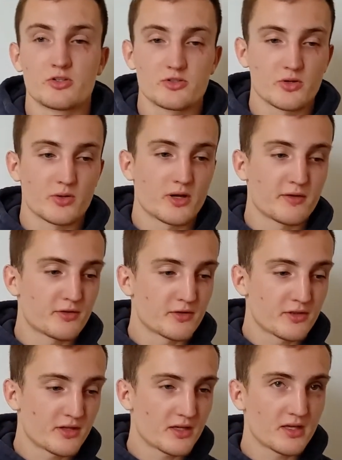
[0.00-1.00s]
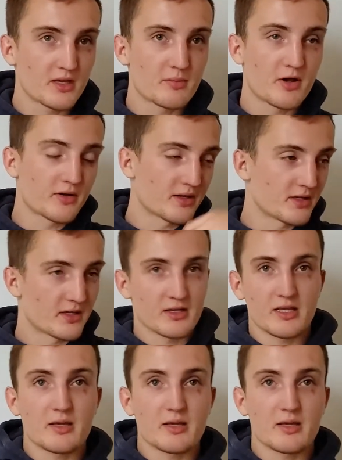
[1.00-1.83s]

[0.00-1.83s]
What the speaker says: So if you're thinking about getting an